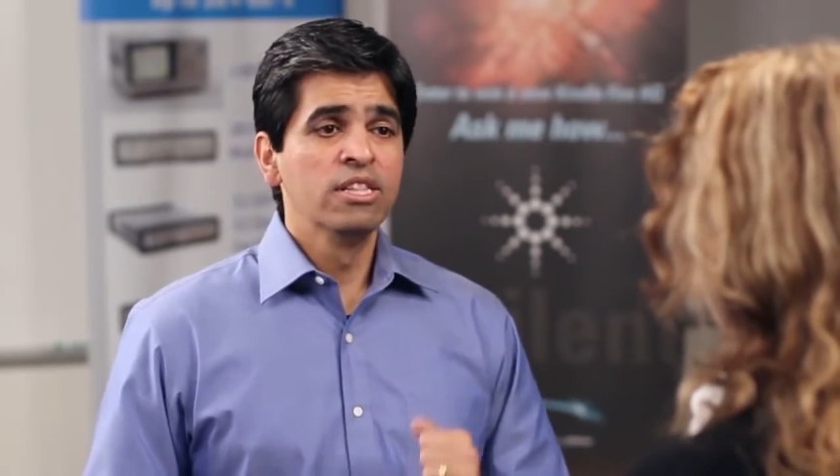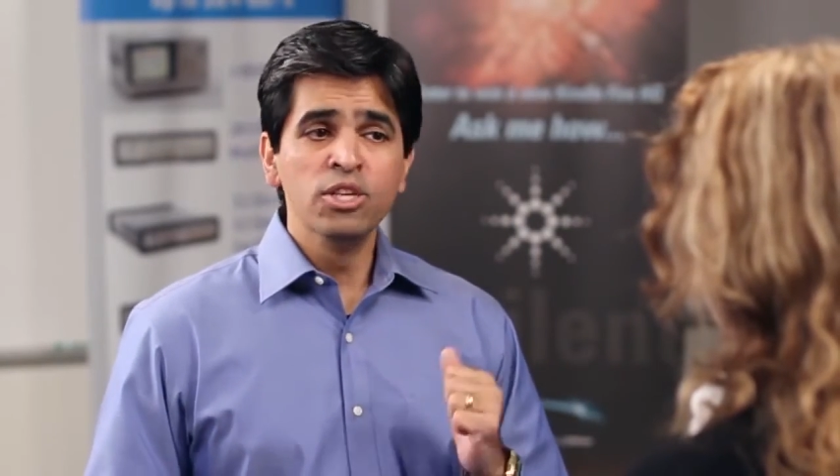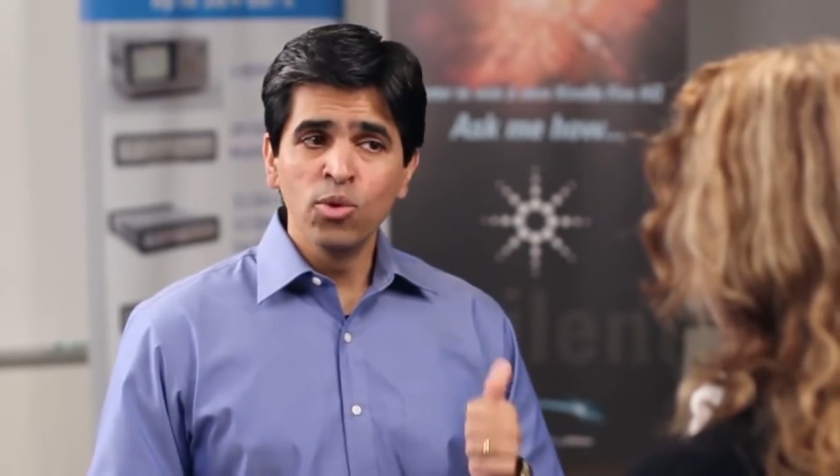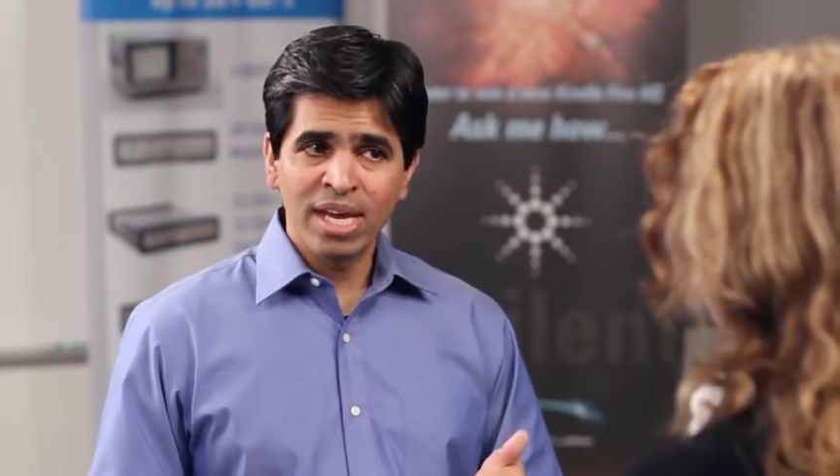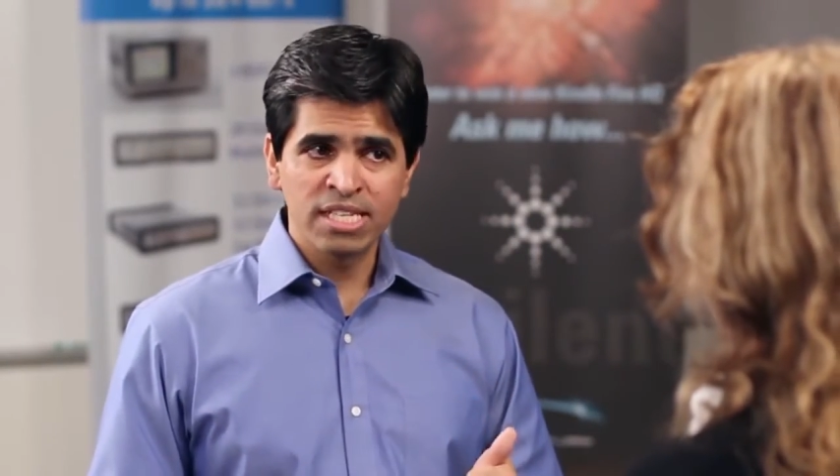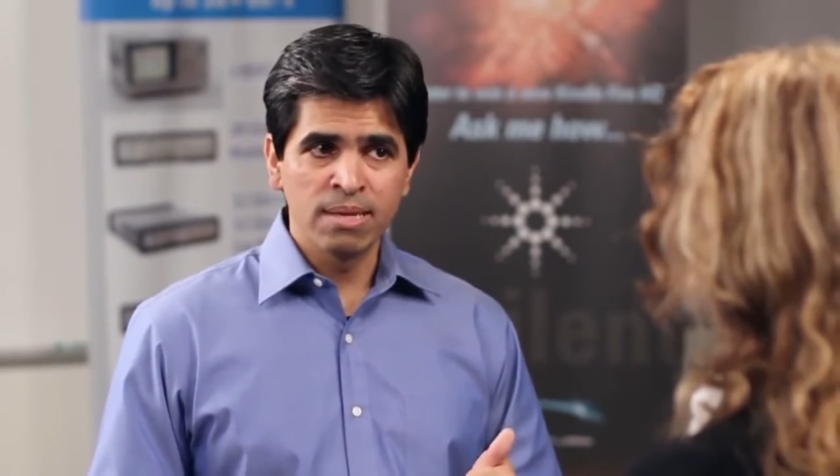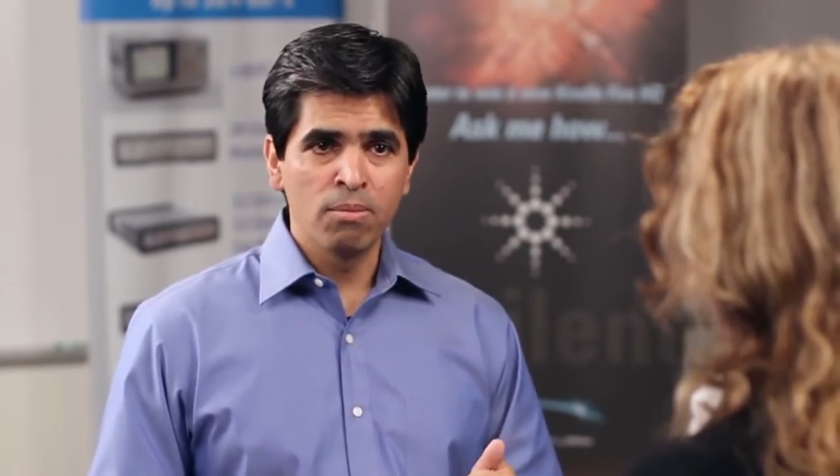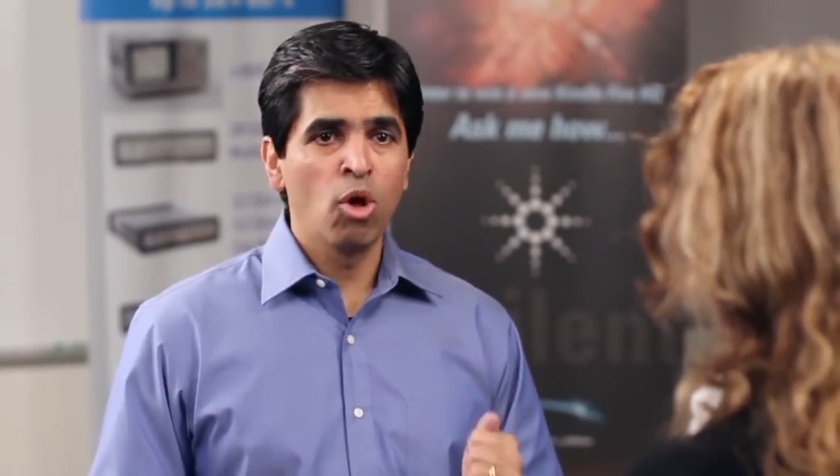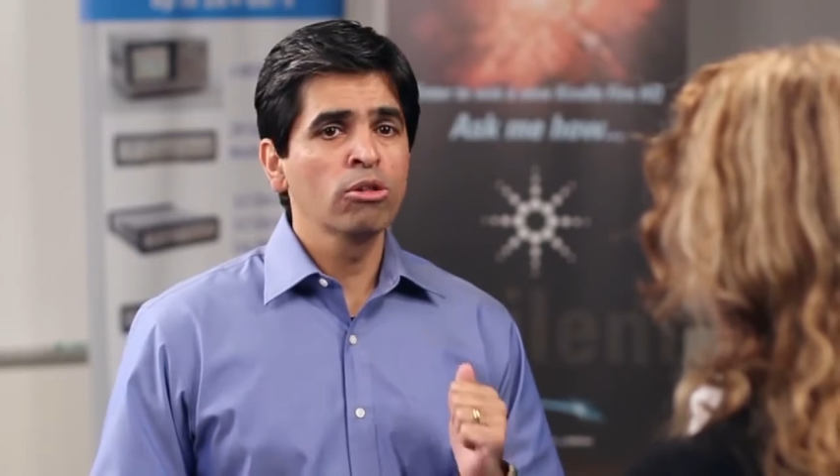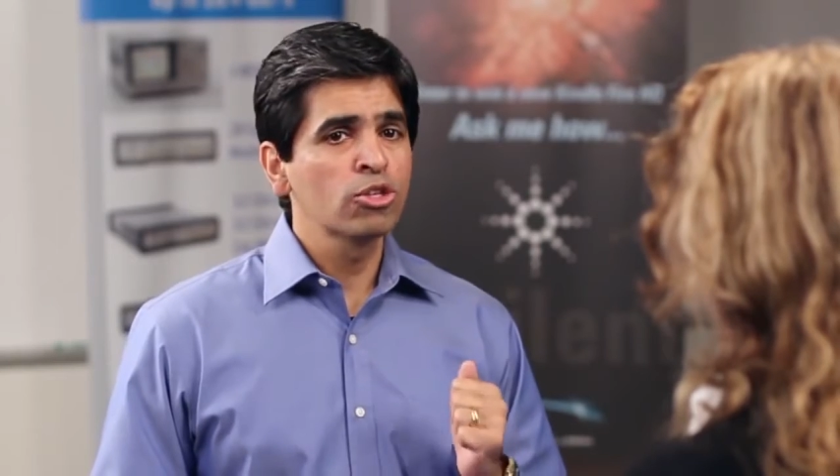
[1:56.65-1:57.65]
The
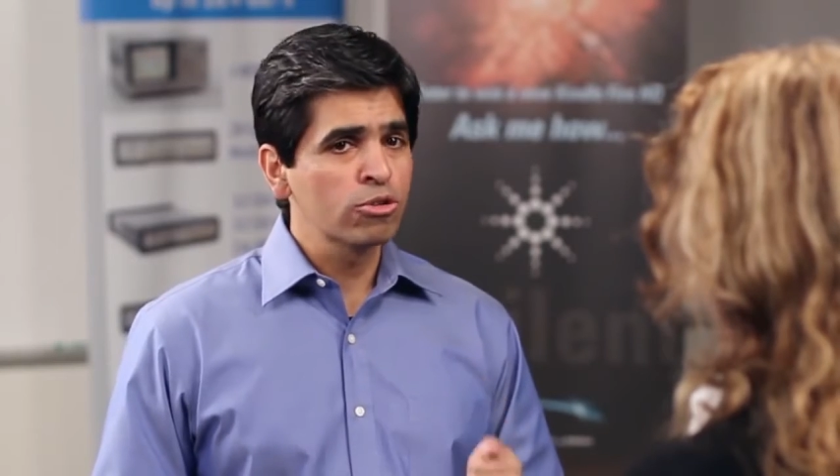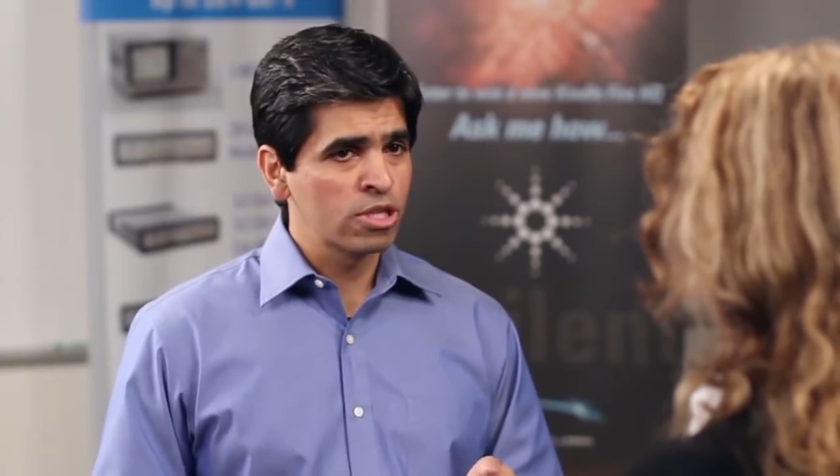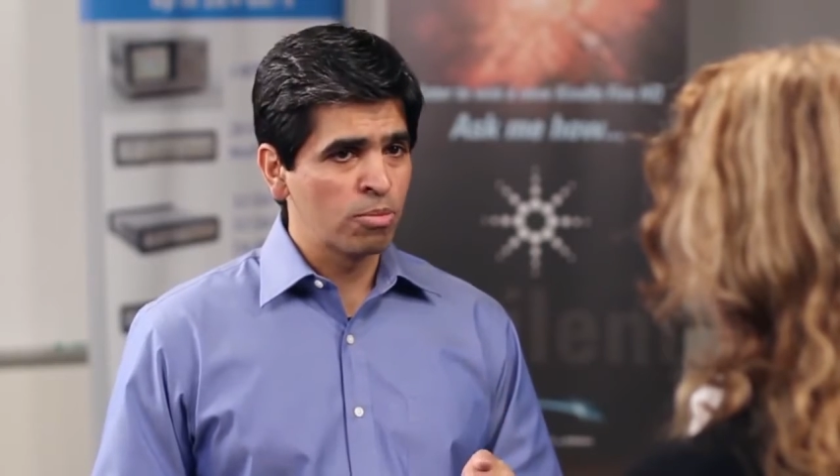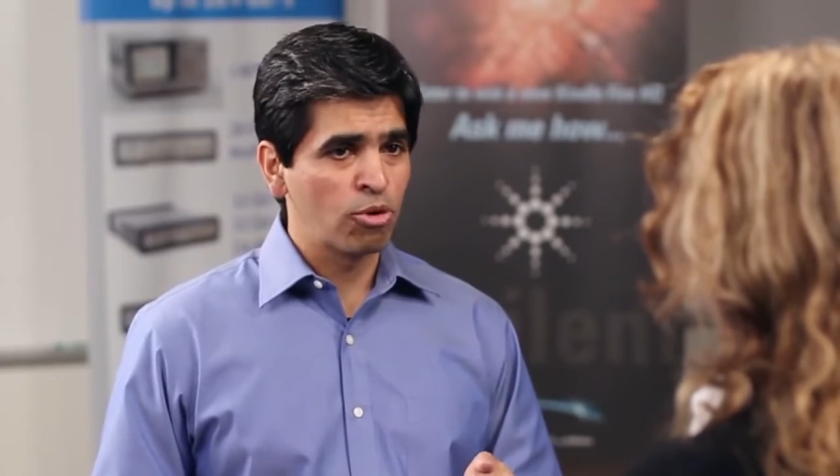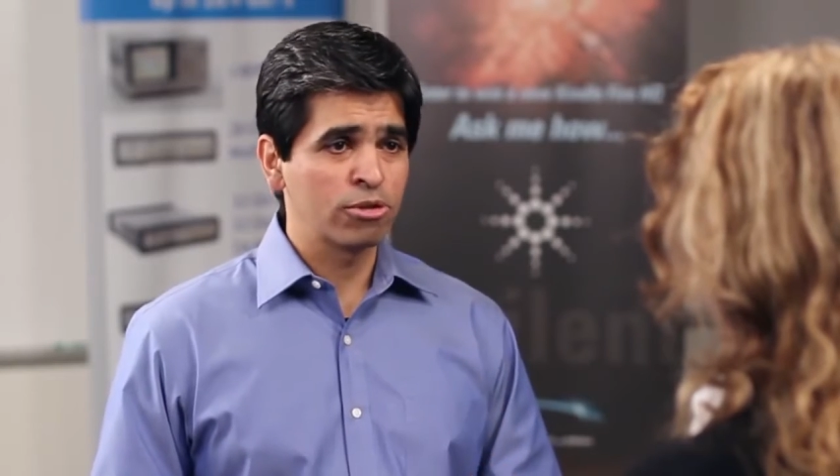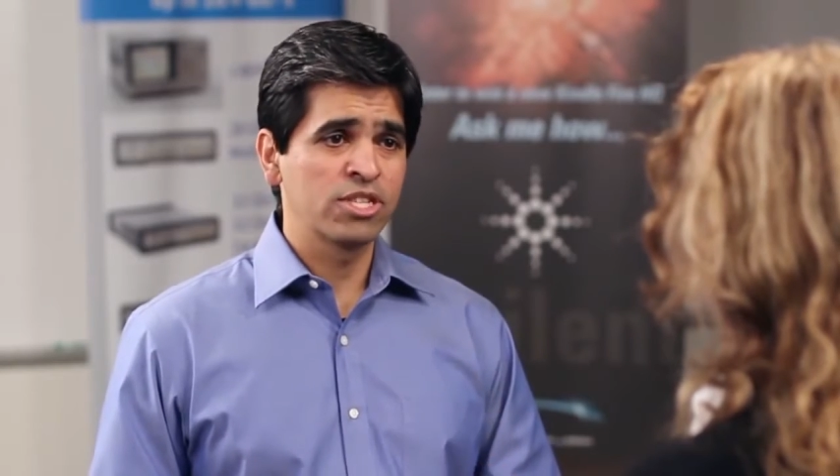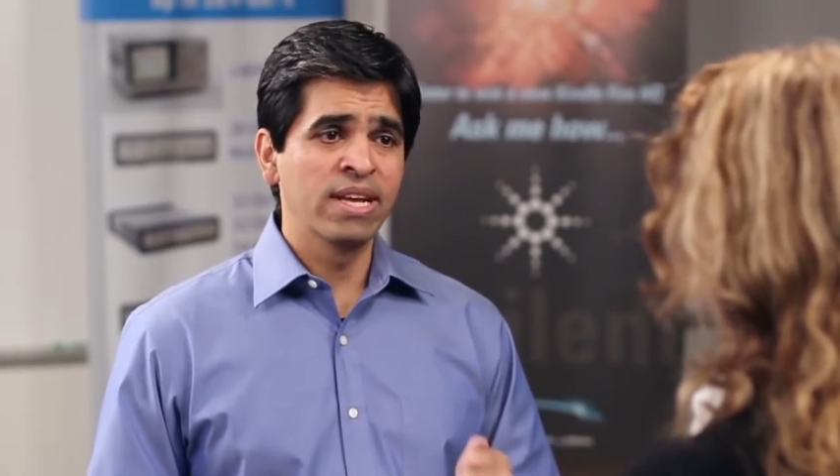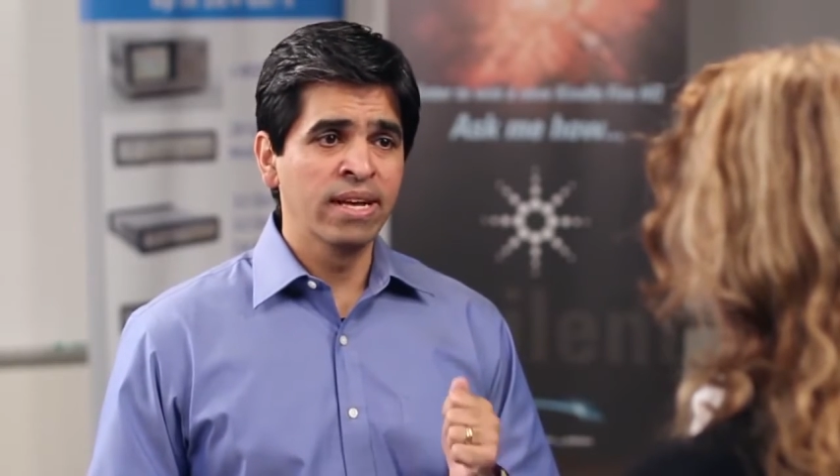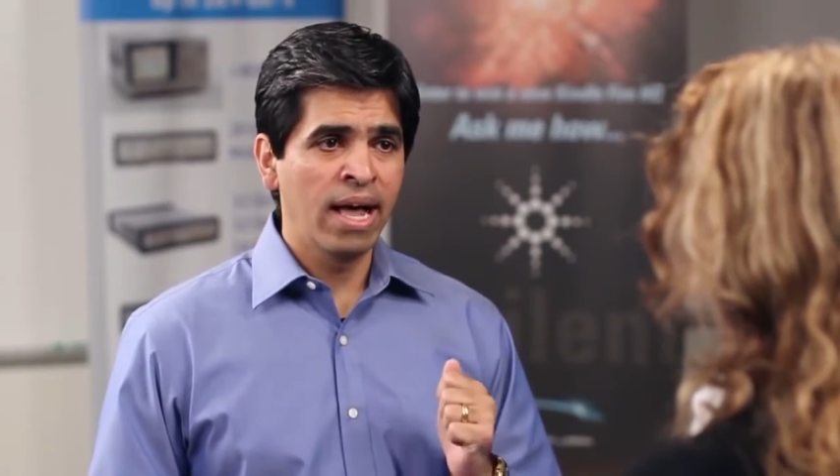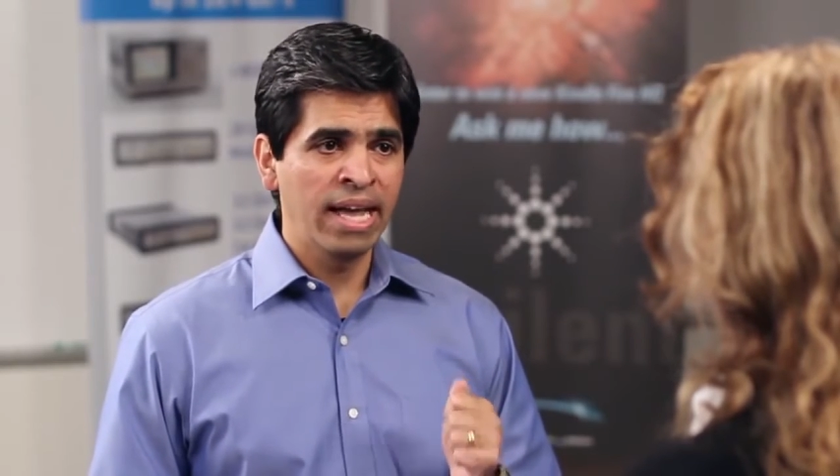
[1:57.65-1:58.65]
UXM also supports
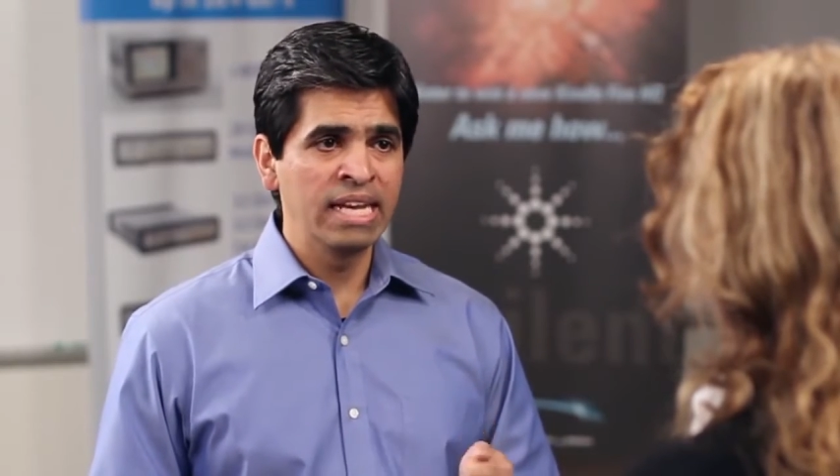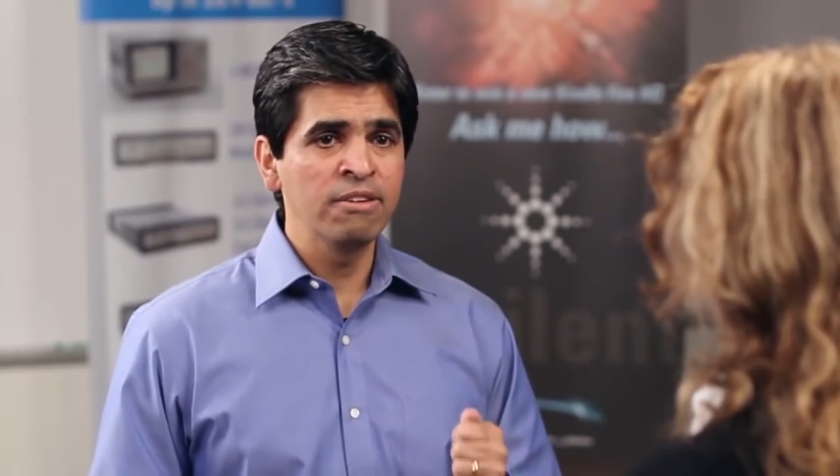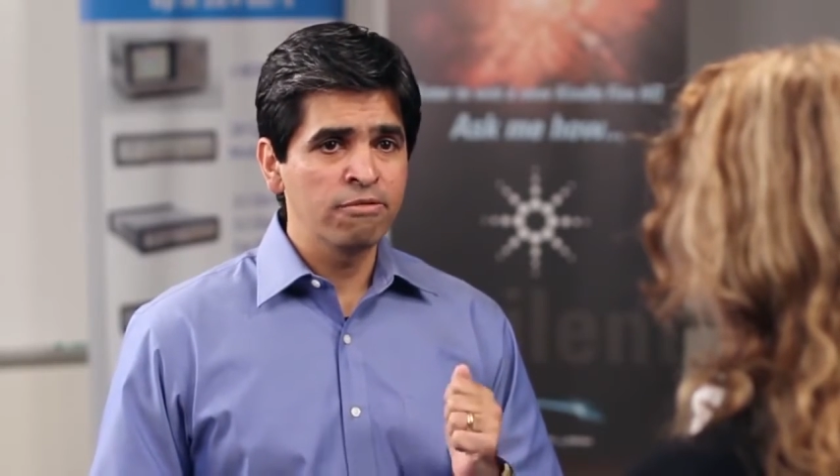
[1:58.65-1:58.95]
a highly